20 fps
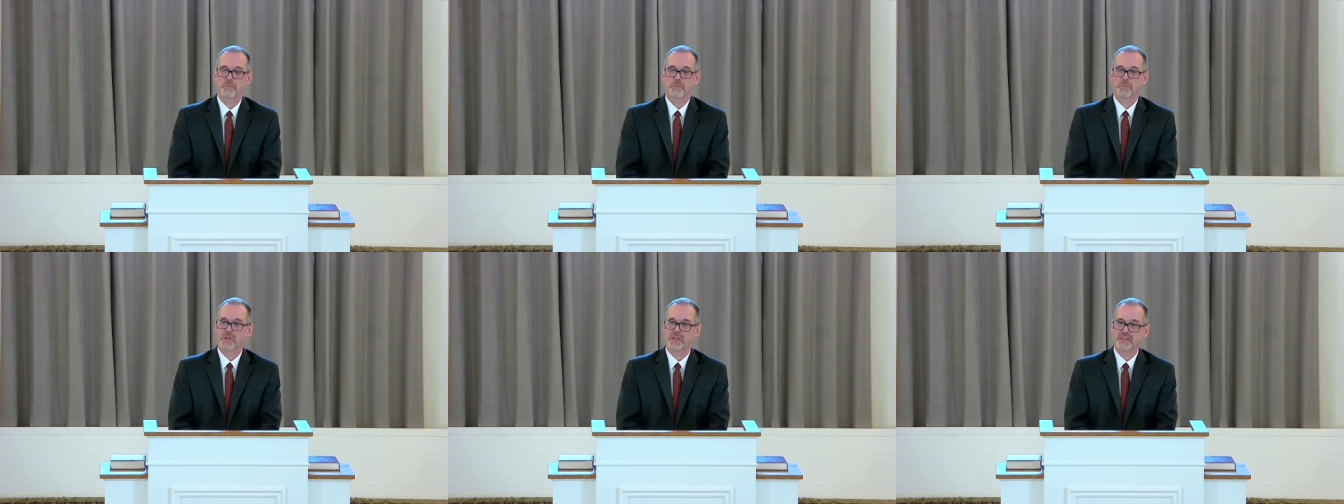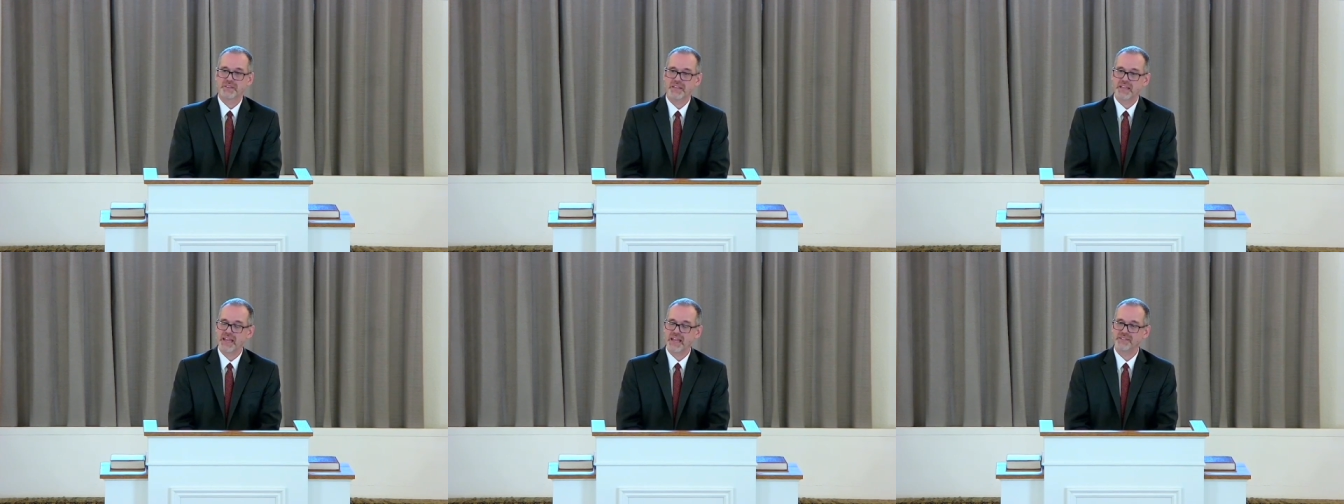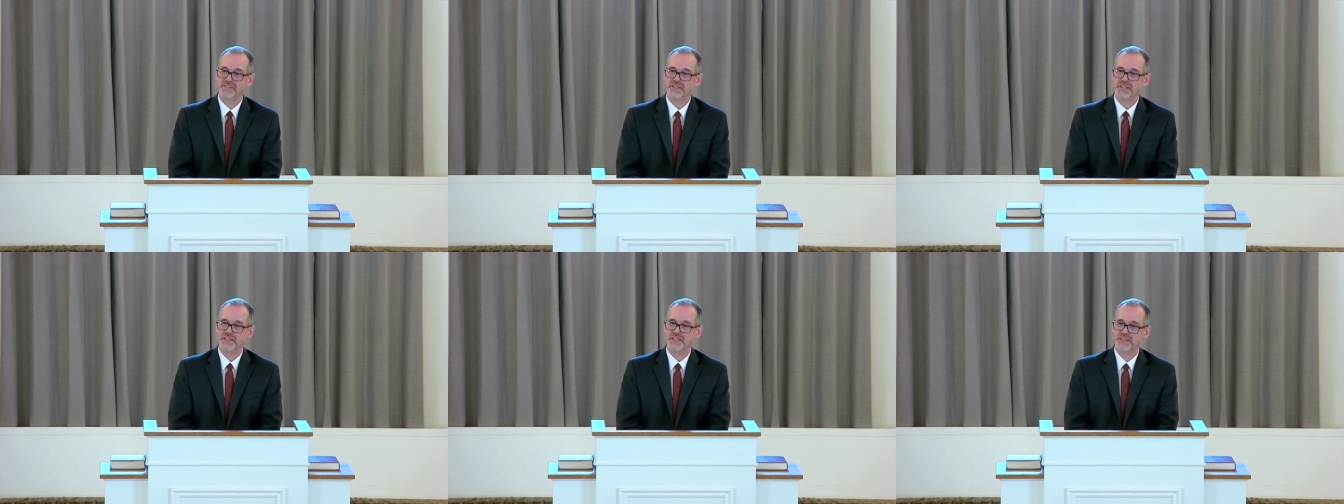But at the
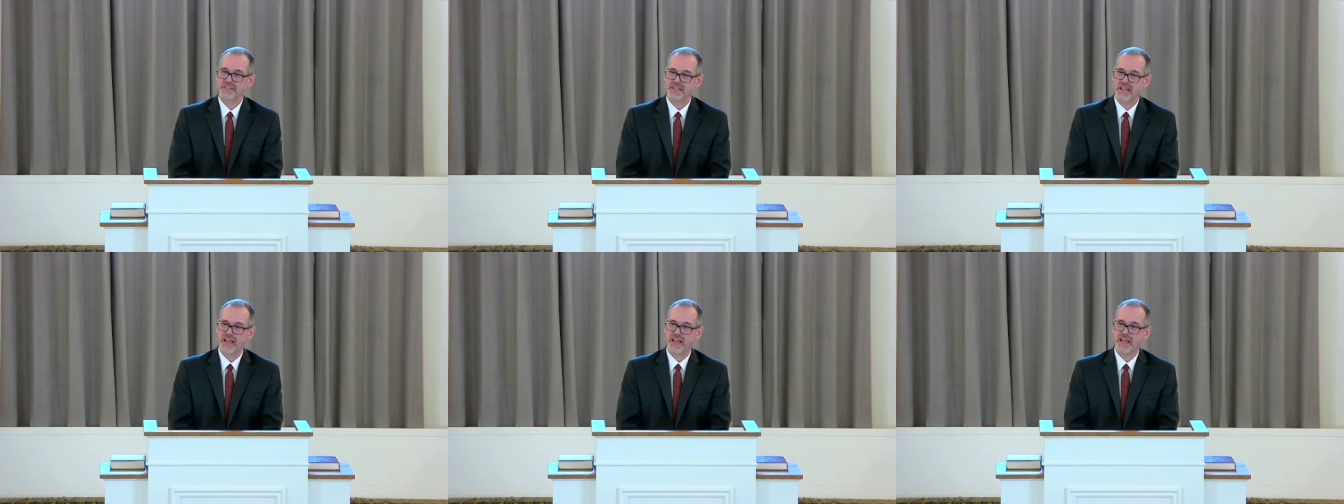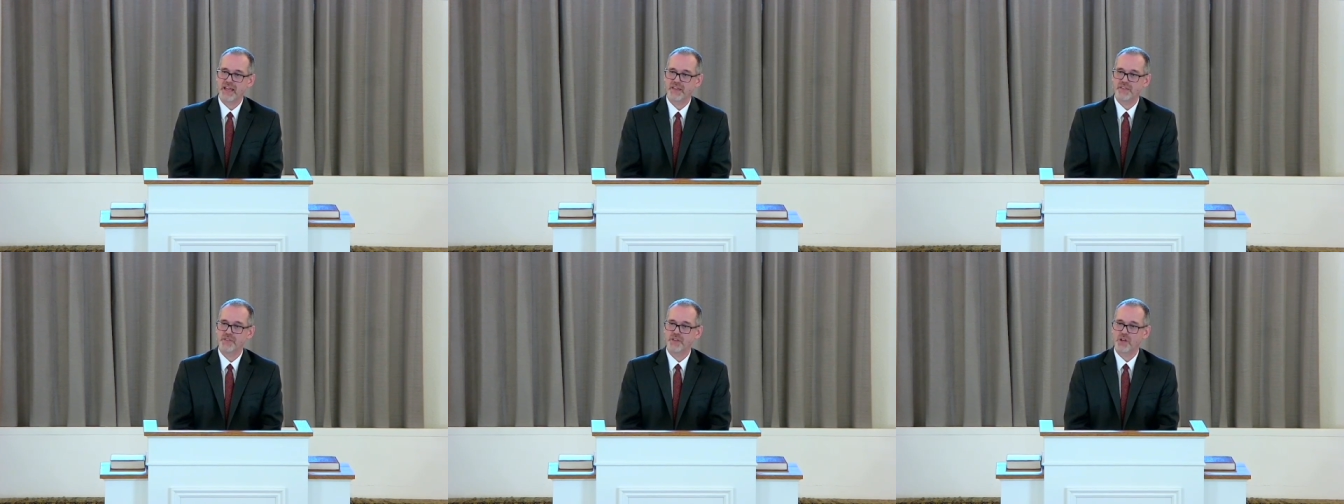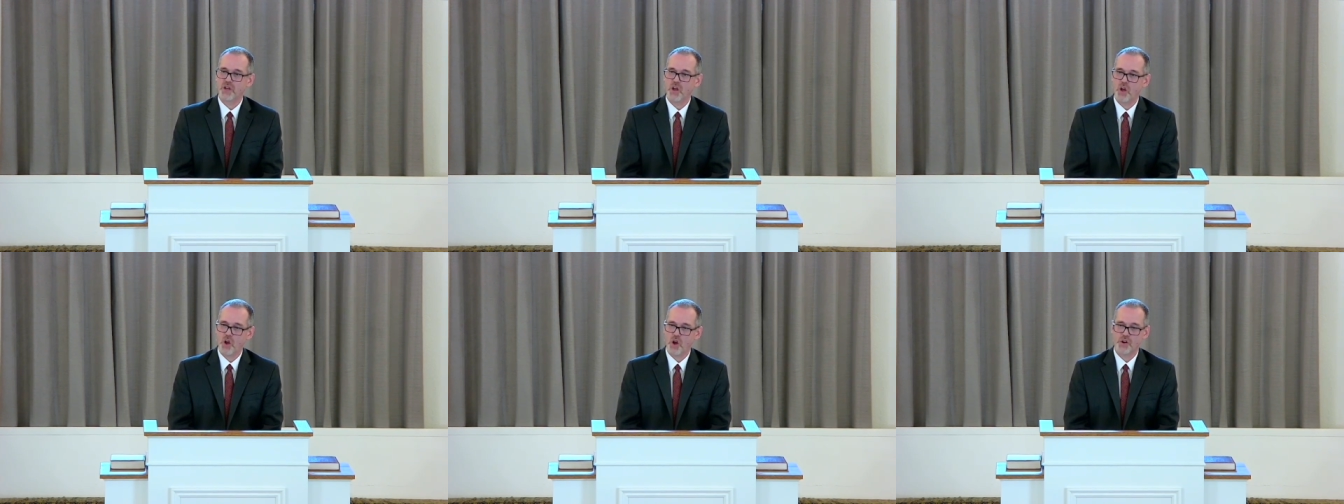end of the day, the
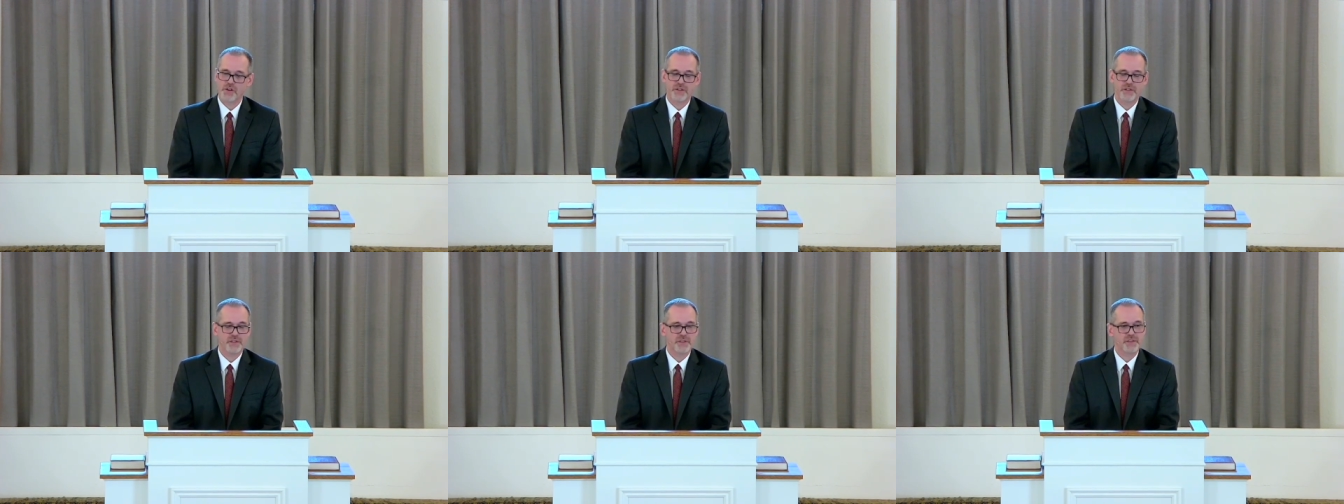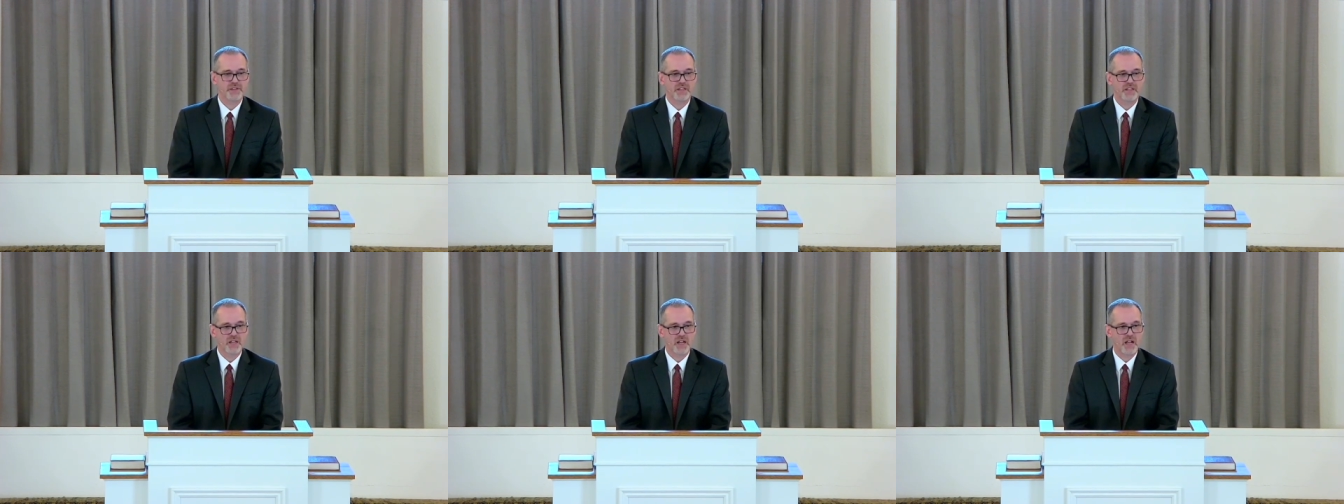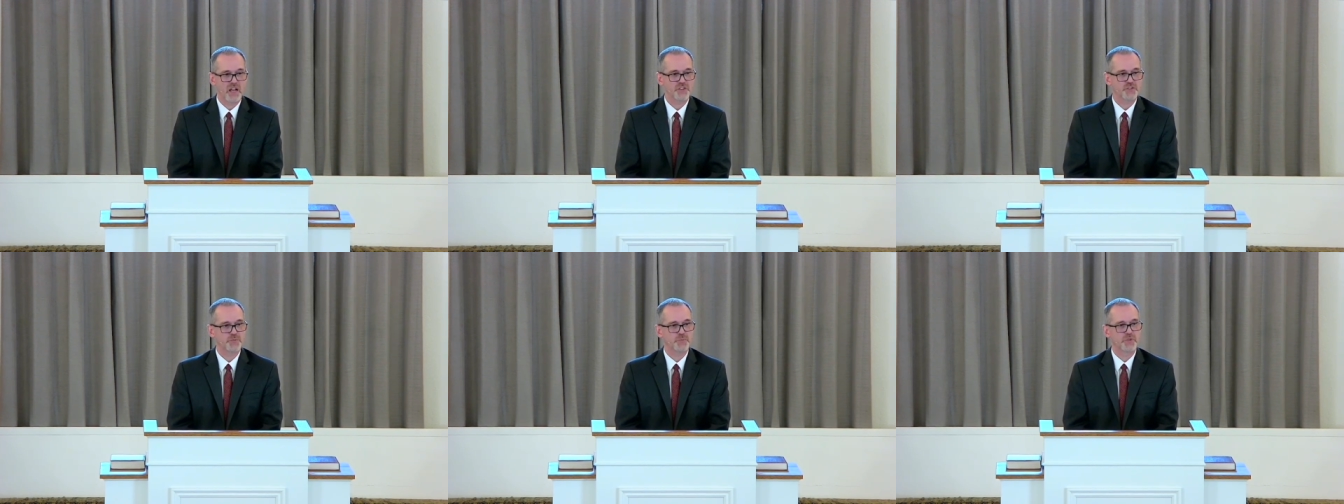heart of the
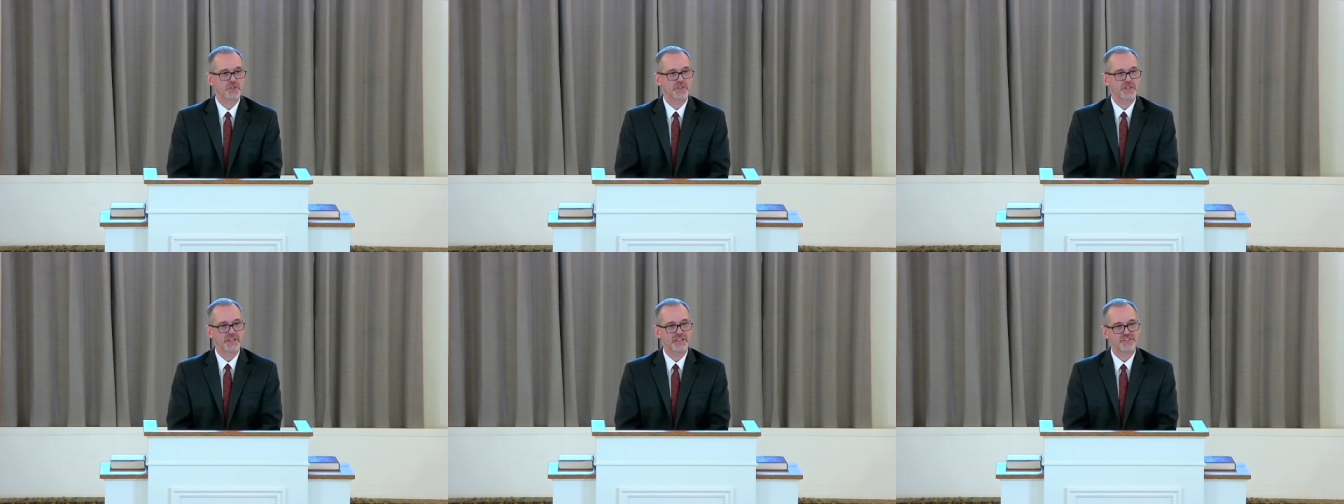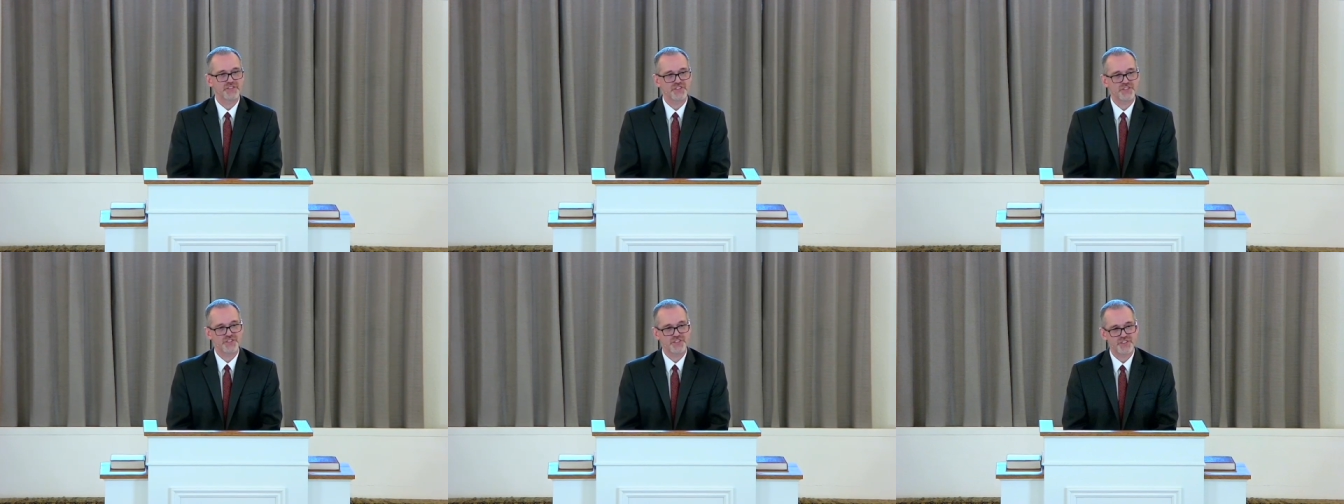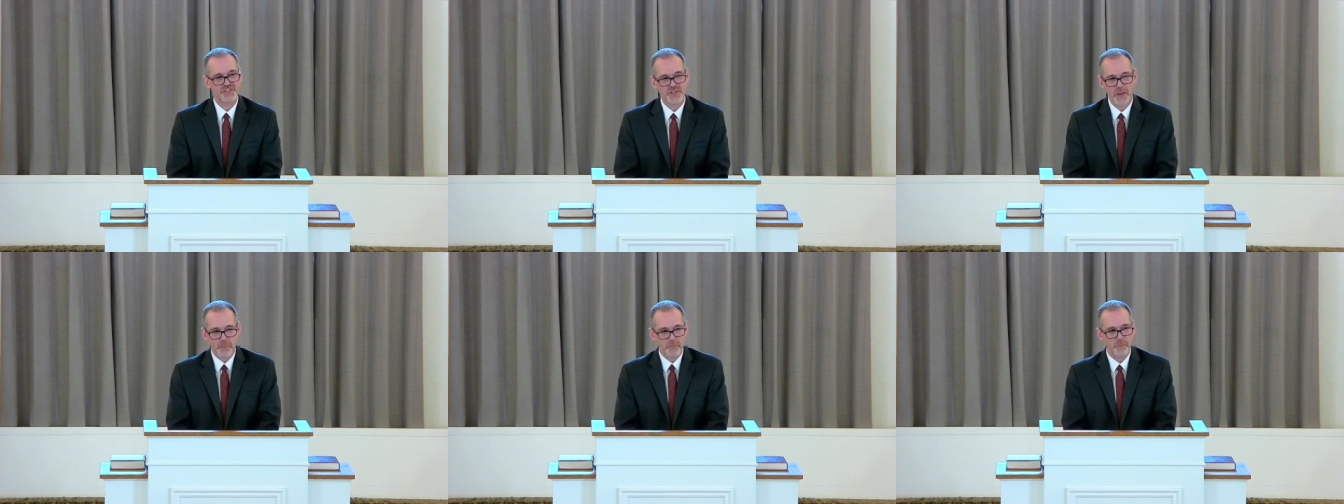gospel is
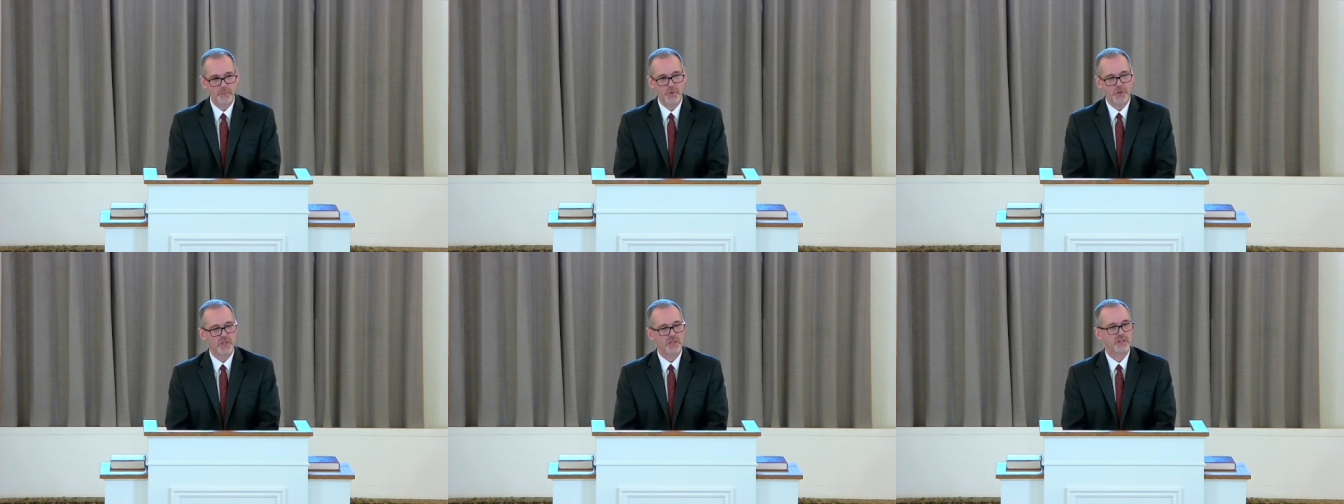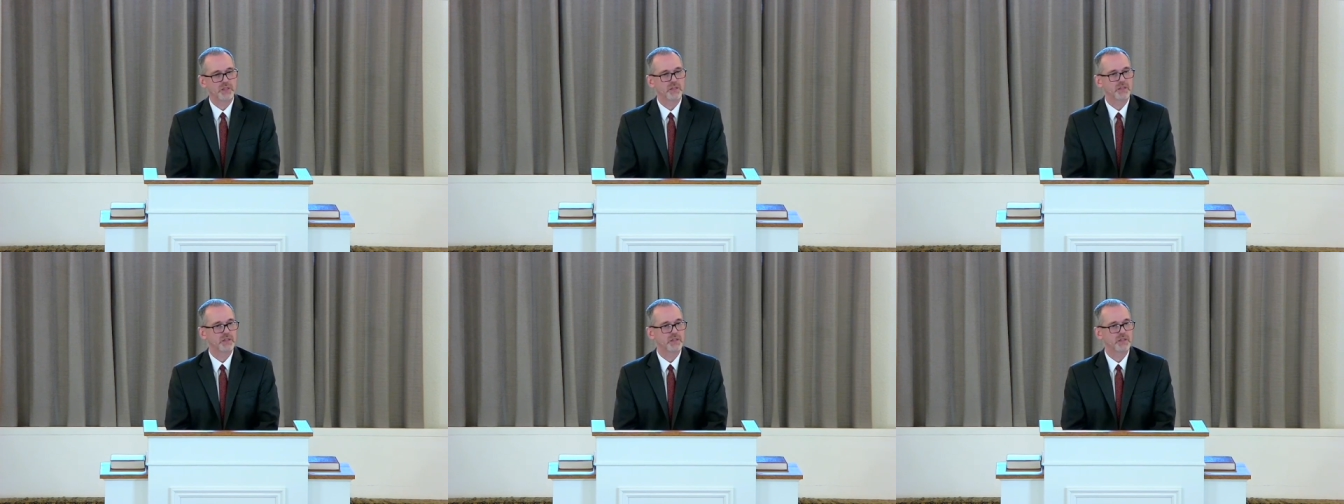simple.